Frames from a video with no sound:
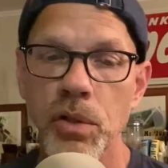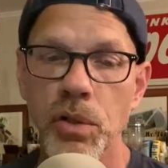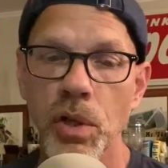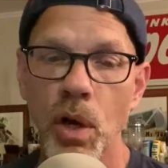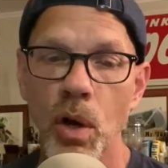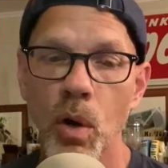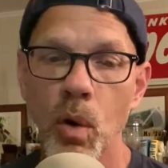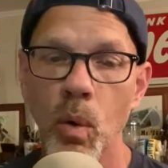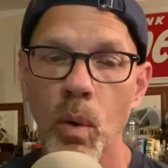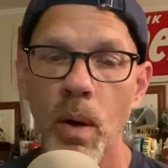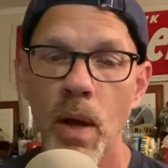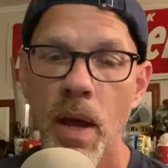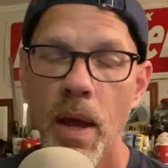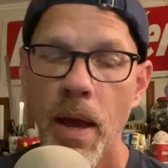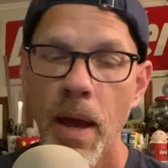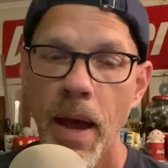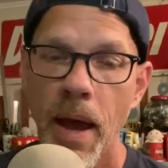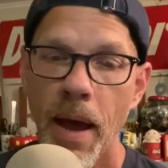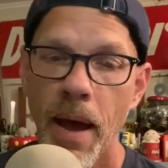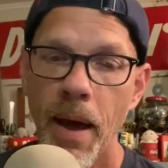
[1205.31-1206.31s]
So
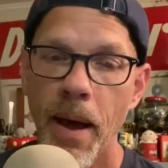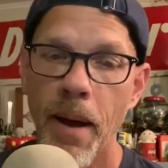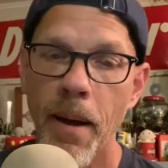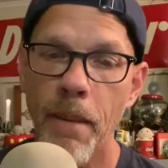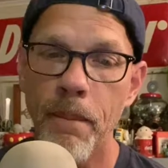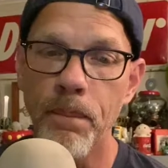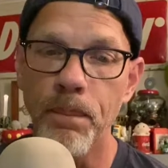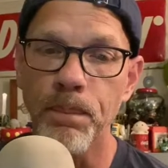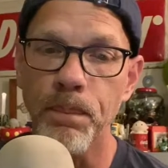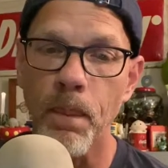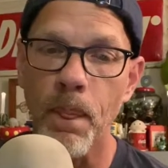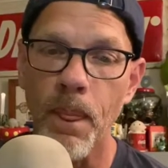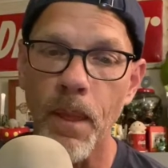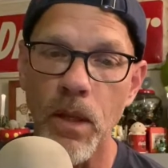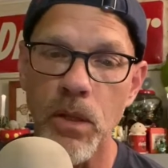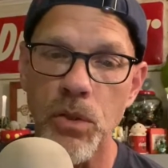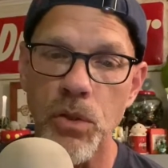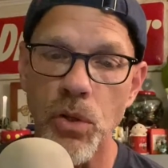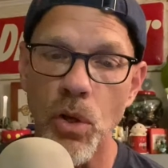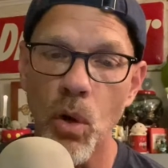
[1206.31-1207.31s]
um,
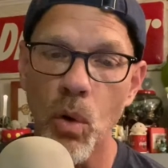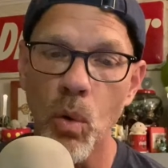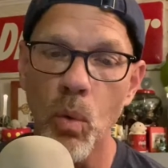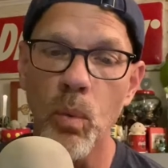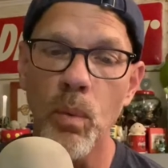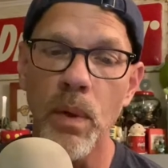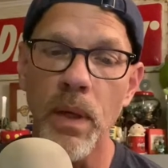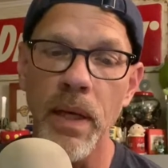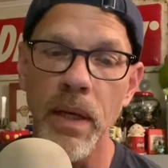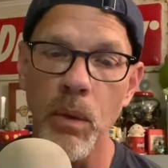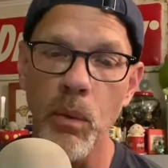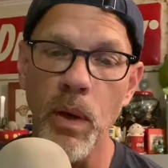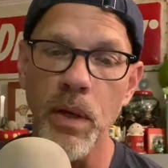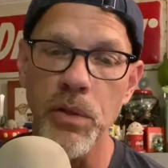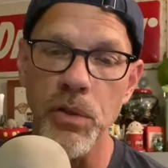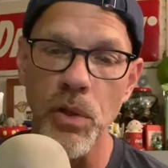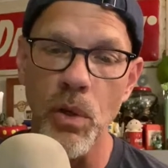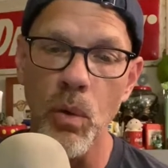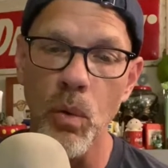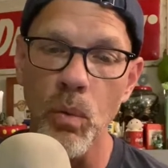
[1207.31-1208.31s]
so anyway,
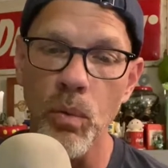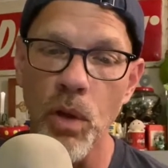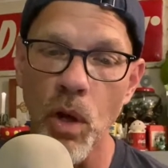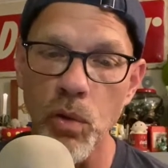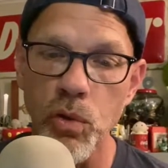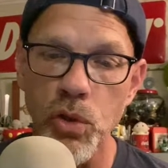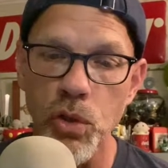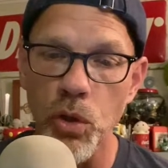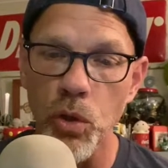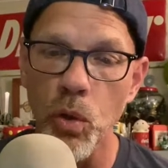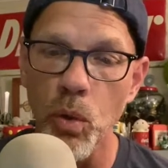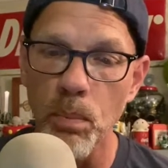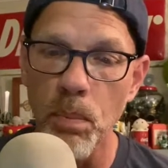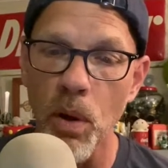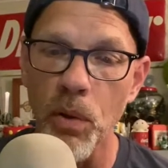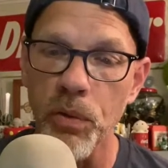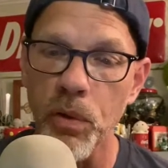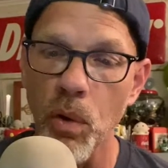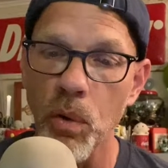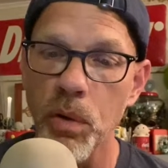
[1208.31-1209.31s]
so those two
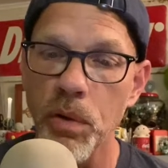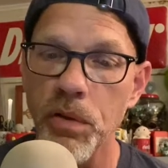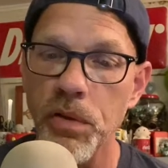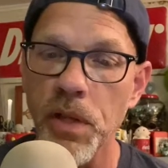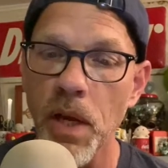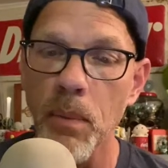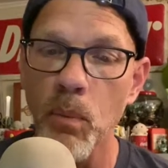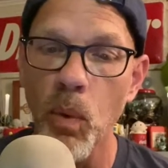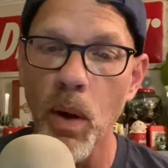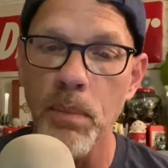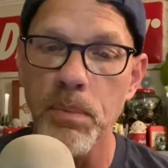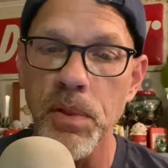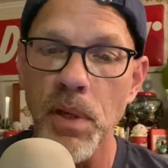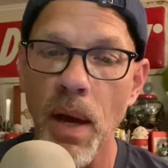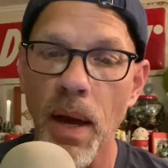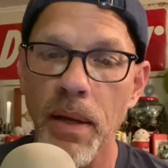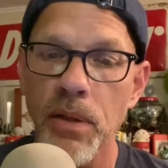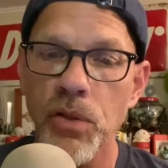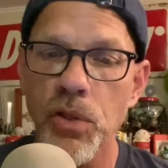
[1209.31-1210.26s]
both go to the same website.